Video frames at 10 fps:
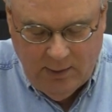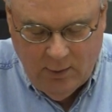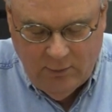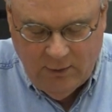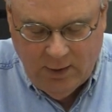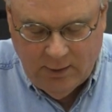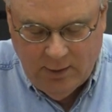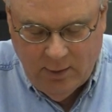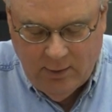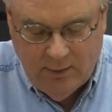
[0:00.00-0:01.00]
Coach Young
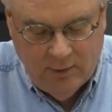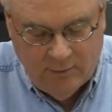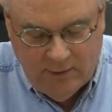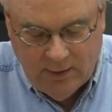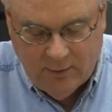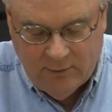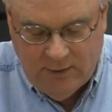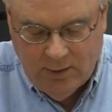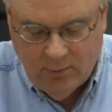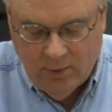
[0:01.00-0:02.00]
noted that Sellers
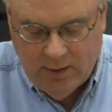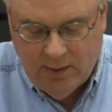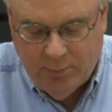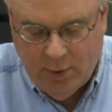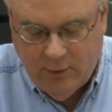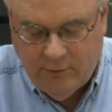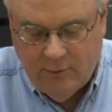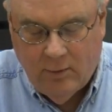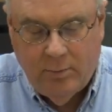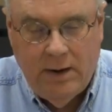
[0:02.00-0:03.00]
did run a
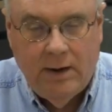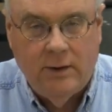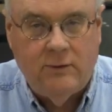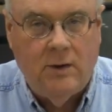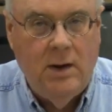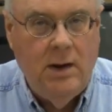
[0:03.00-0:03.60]
personal best